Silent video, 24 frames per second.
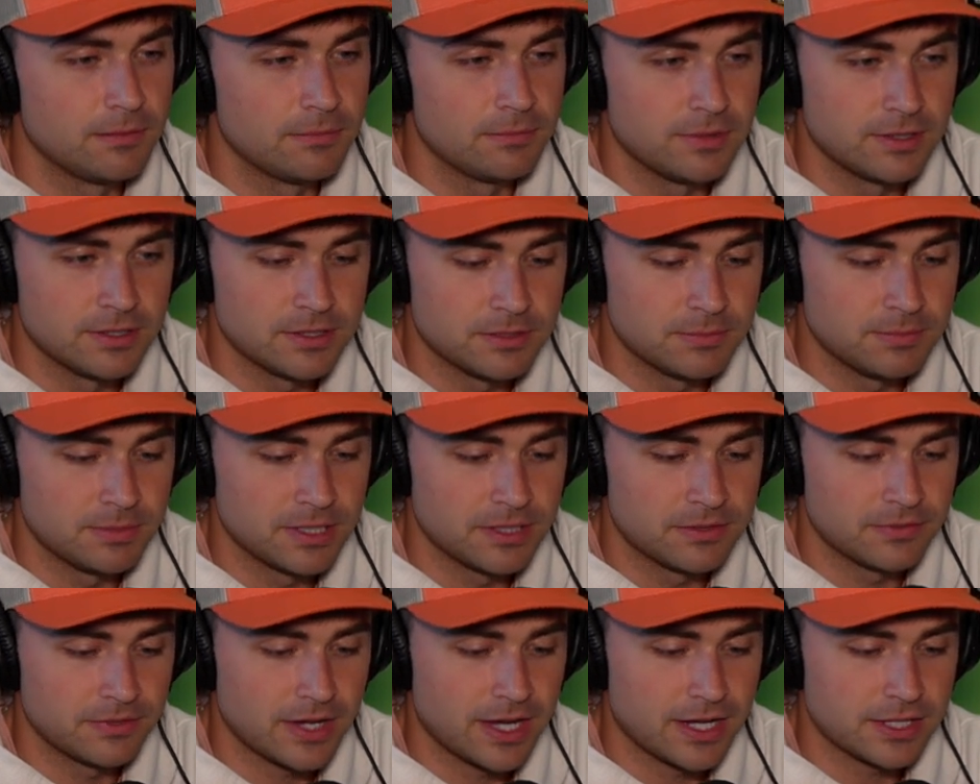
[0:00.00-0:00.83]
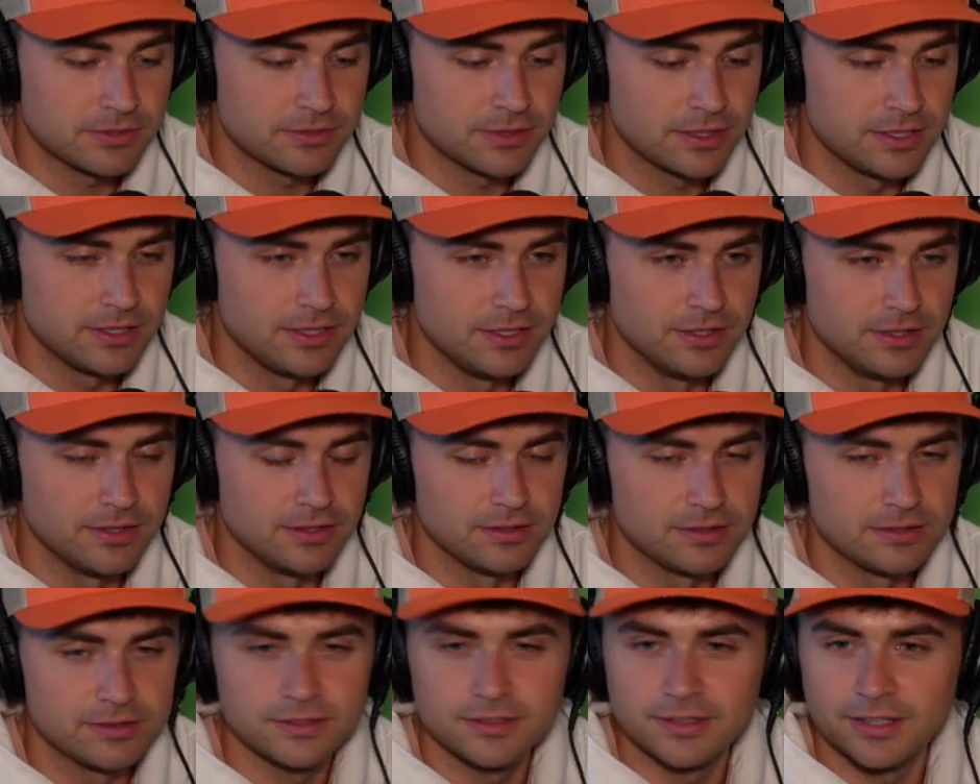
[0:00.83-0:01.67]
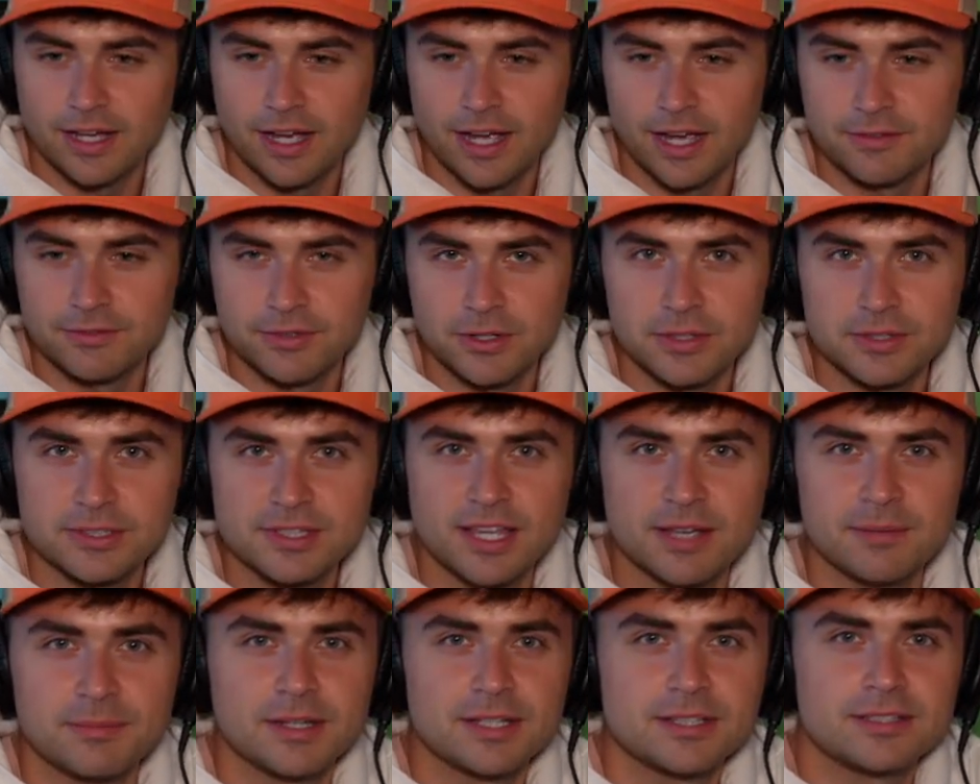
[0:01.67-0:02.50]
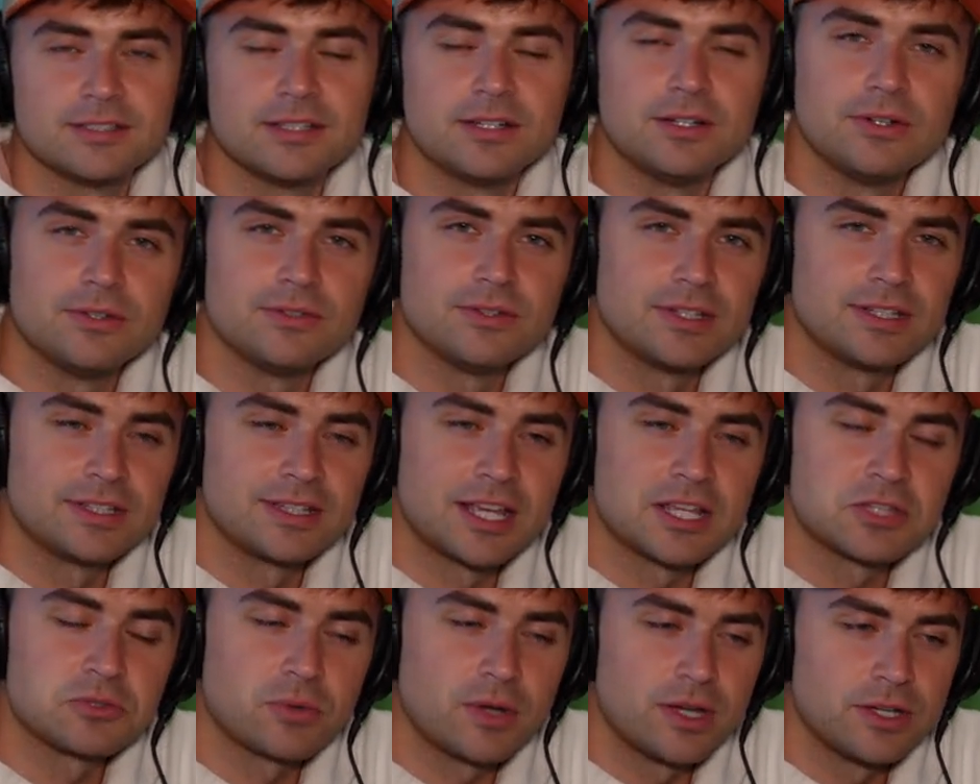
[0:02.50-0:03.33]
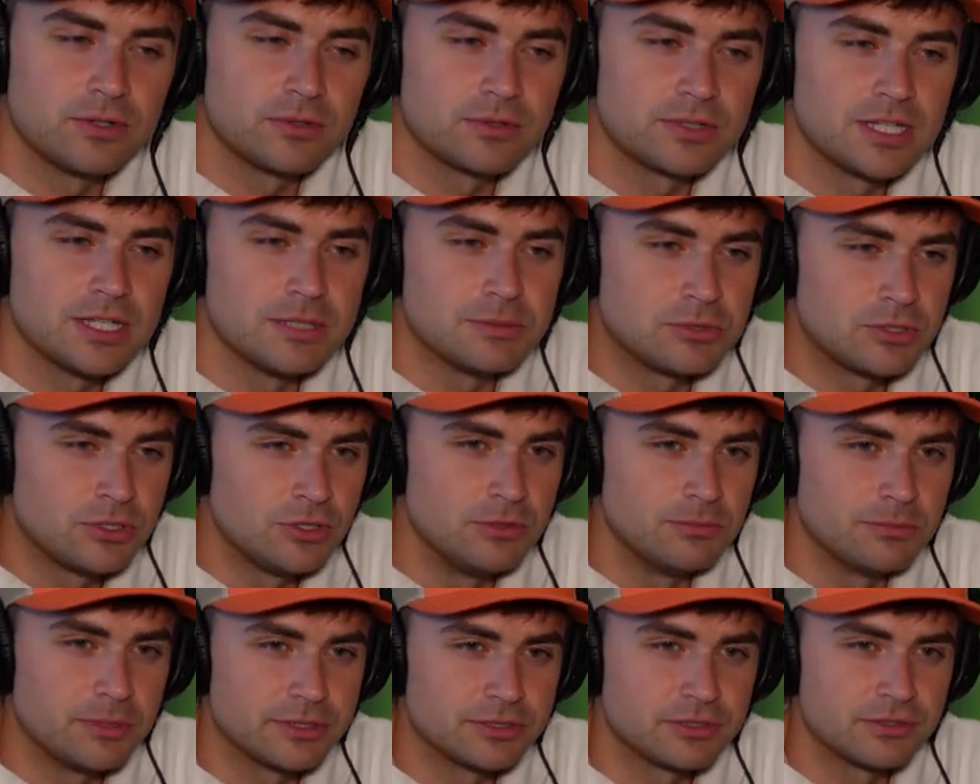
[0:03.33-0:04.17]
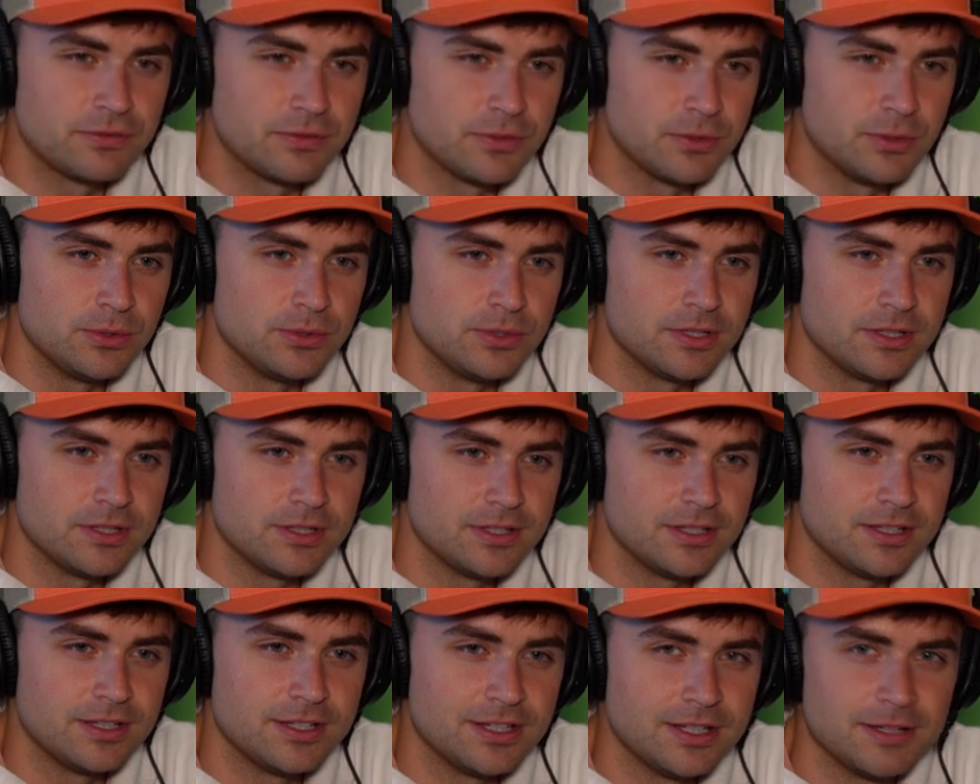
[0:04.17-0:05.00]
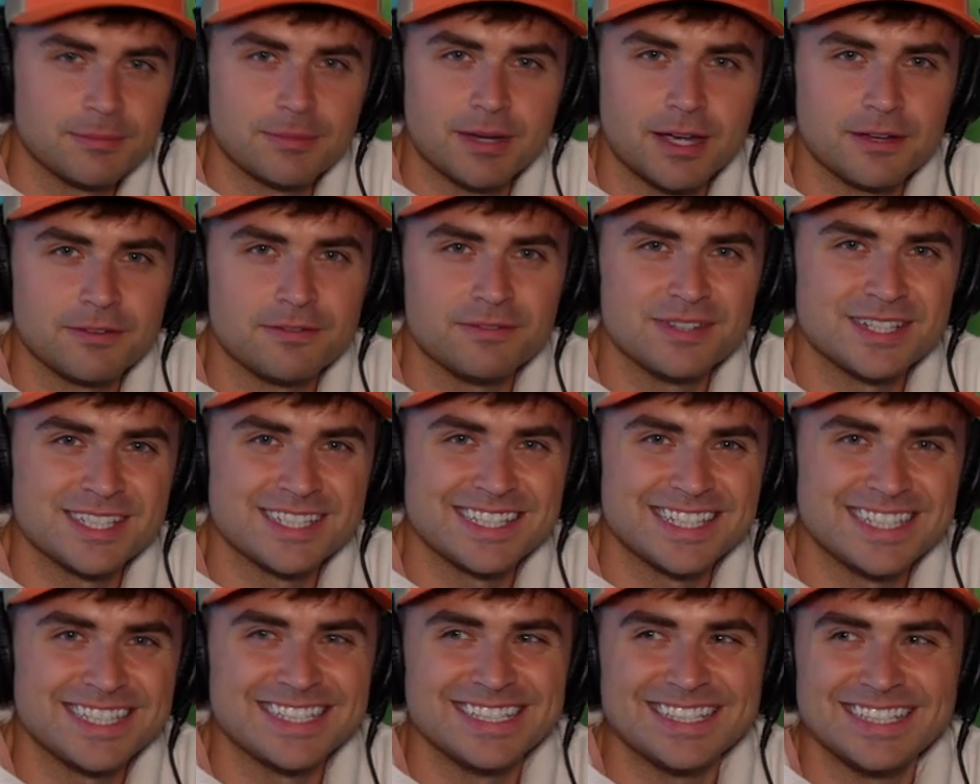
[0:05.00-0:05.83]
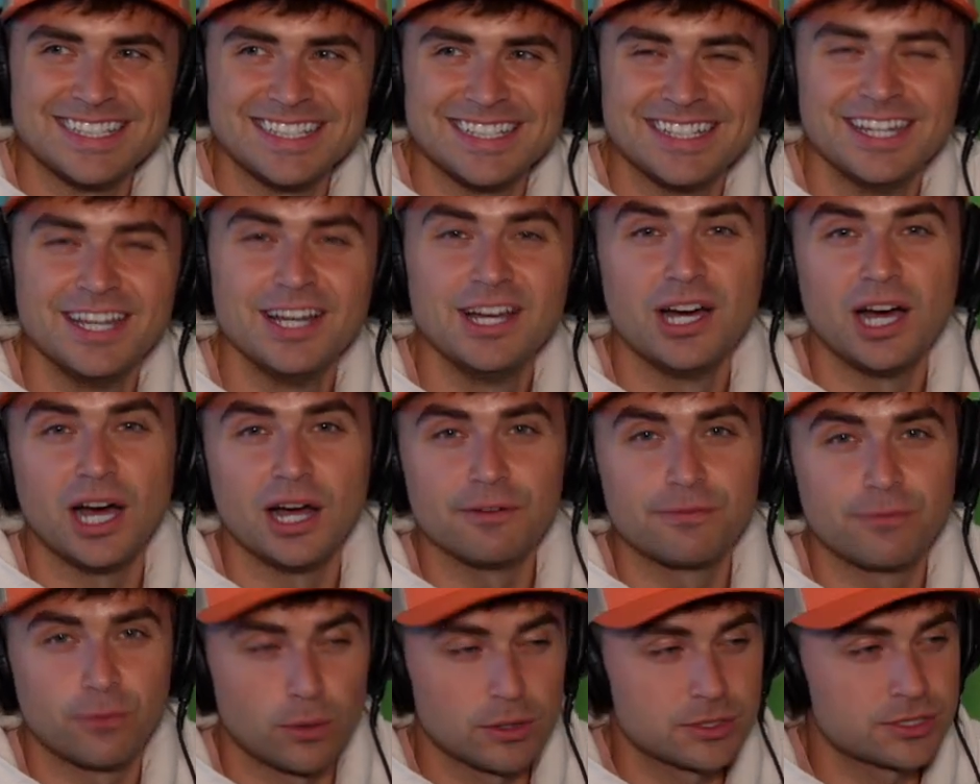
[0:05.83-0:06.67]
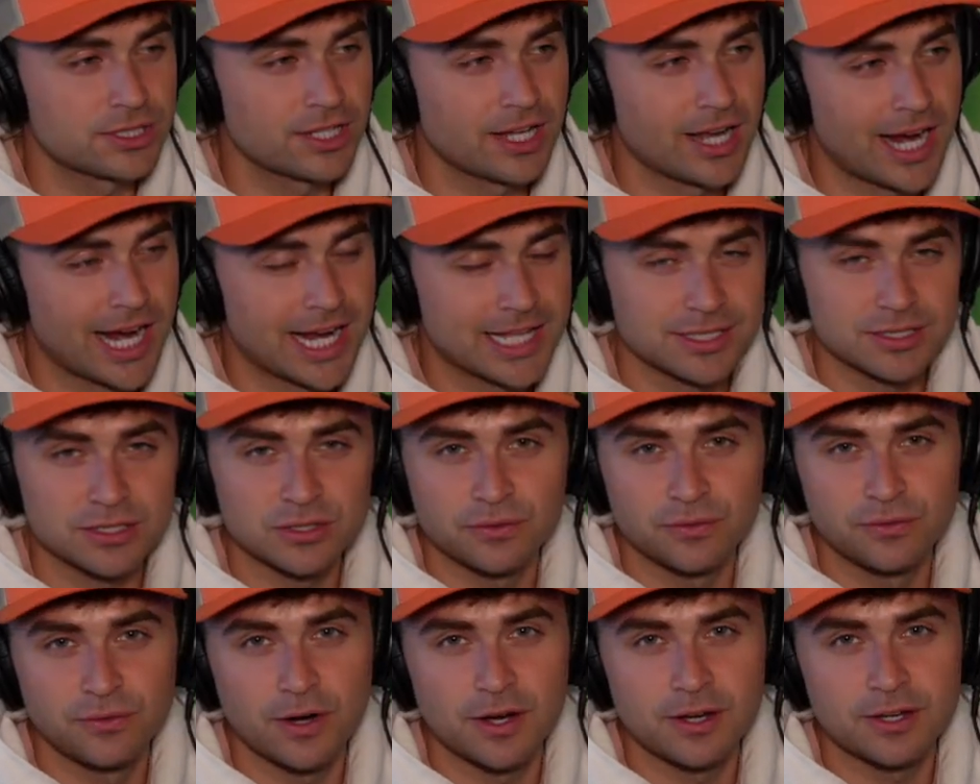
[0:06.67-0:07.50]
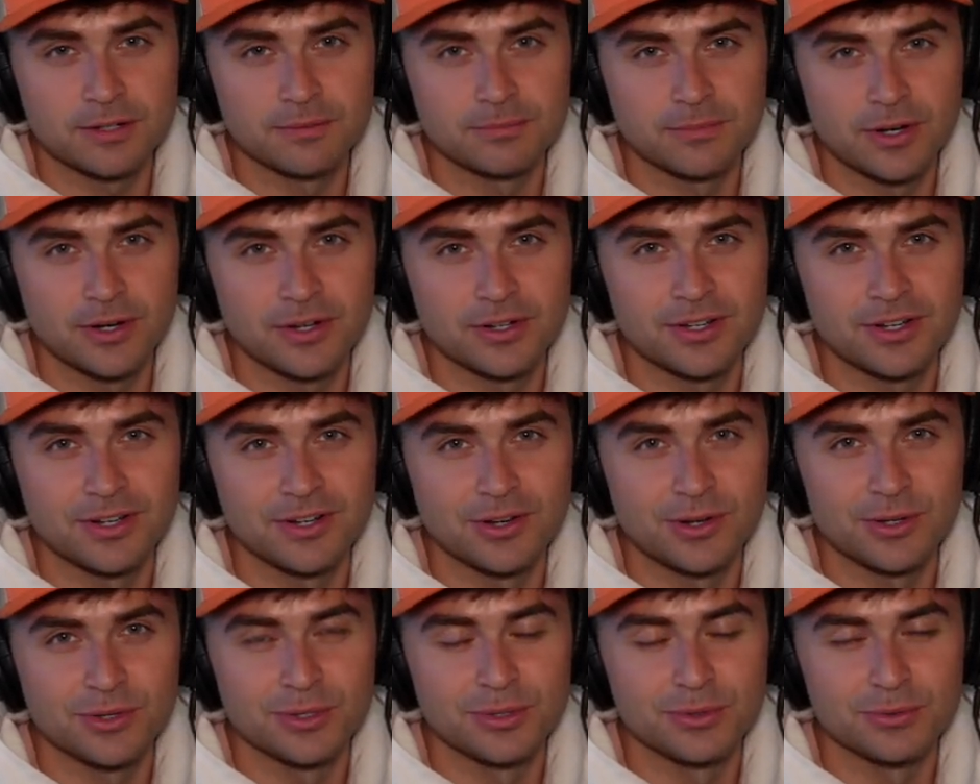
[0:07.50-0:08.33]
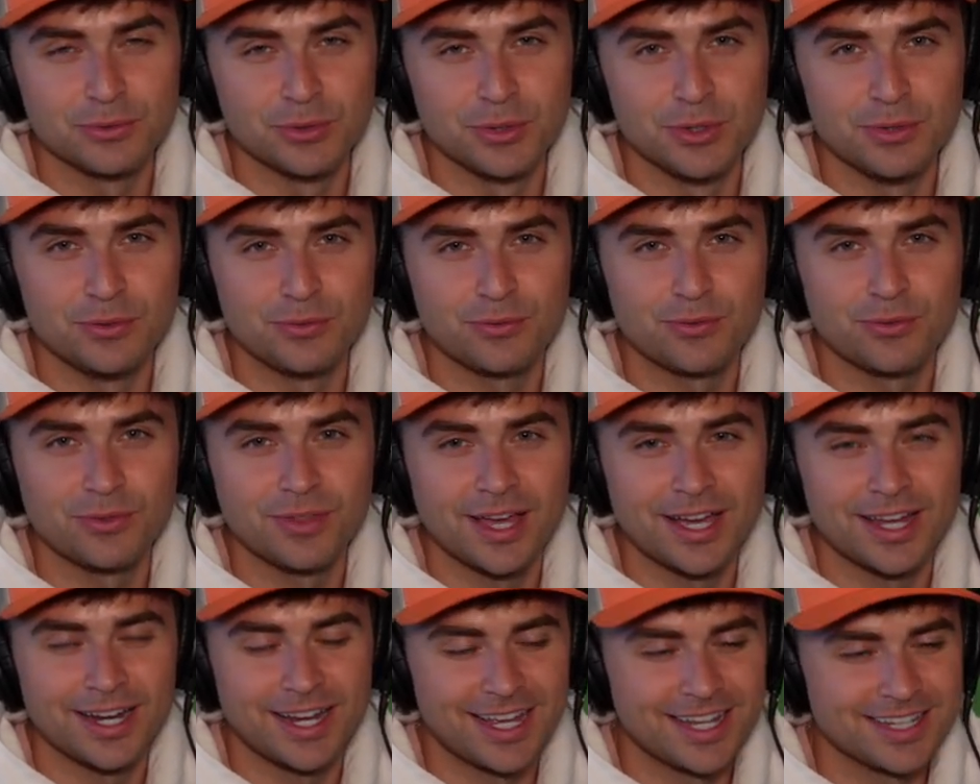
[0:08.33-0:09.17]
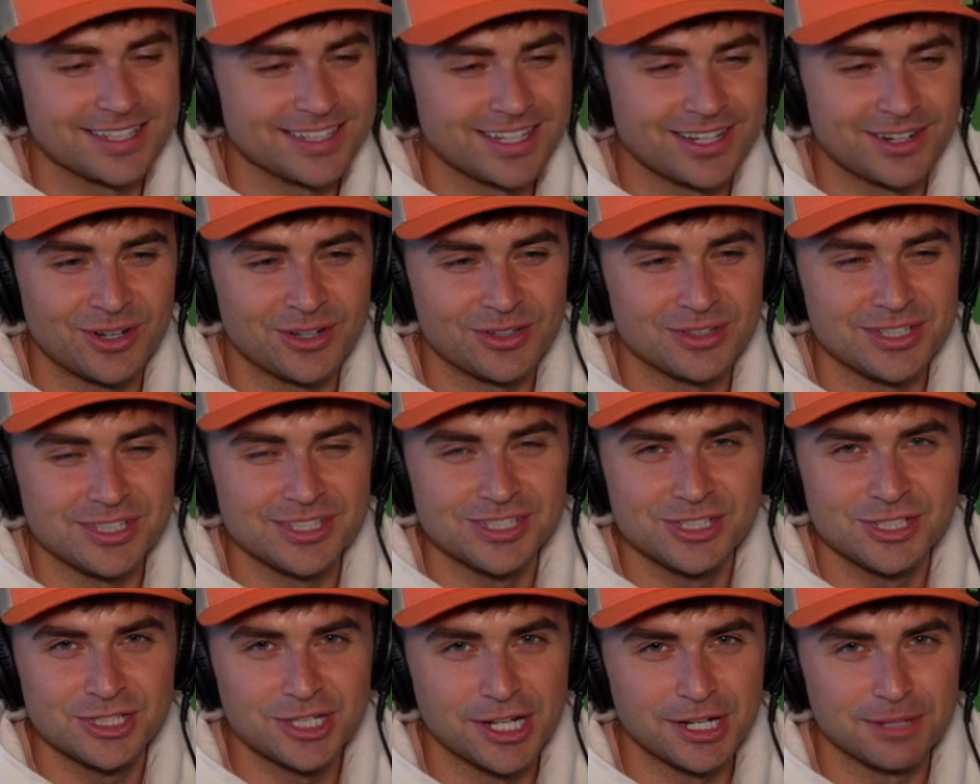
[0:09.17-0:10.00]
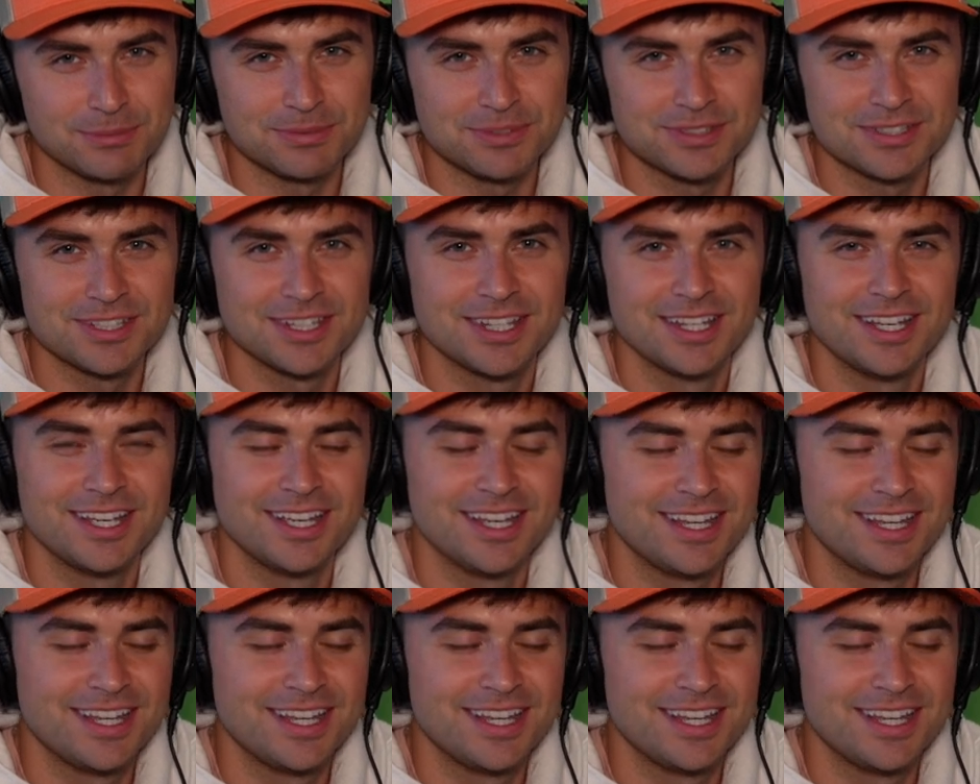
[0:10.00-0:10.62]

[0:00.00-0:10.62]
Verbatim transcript: This is big facts right here. I've noticed that myself. Like that's why I don't keep too much food in my vicinity. Unfortunately, I got this fucking market on the roof that has like all these chips